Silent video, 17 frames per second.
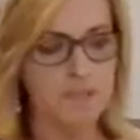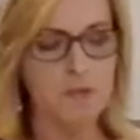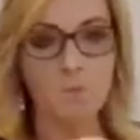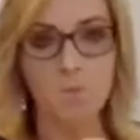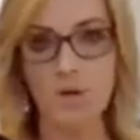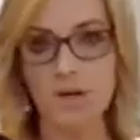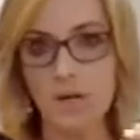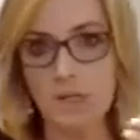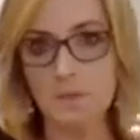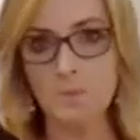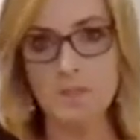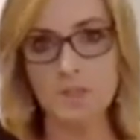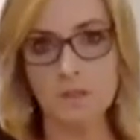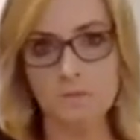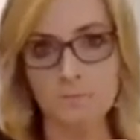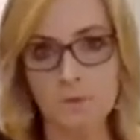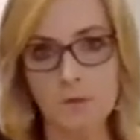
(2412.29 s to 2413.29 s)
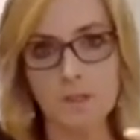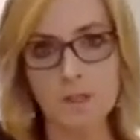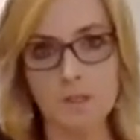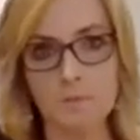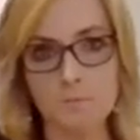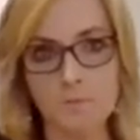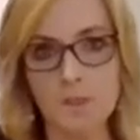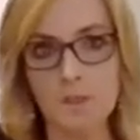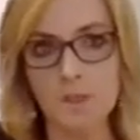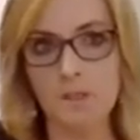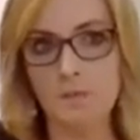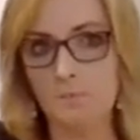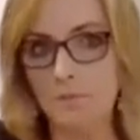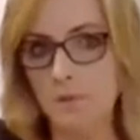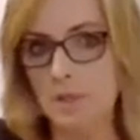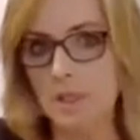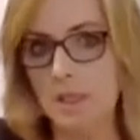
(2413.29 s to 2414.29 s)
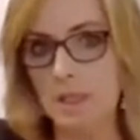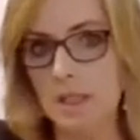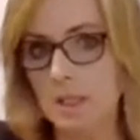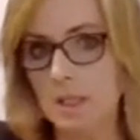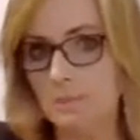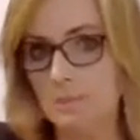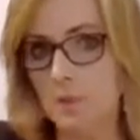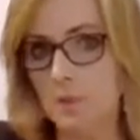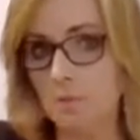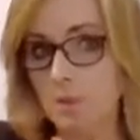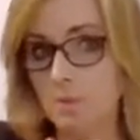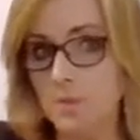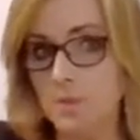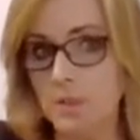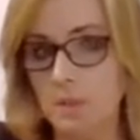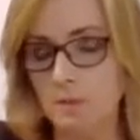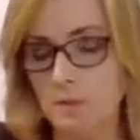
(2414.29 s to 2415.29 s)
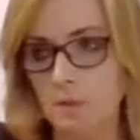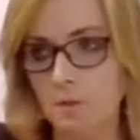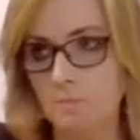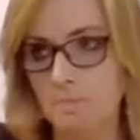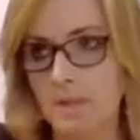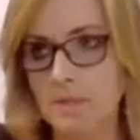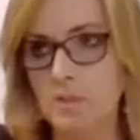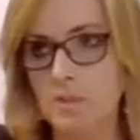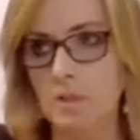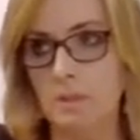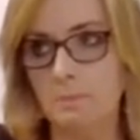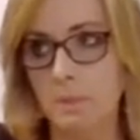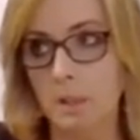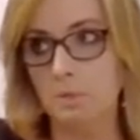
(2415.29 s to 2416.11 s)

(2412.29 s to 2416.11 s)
when I was converting, even though I was on a low budget, I'm like,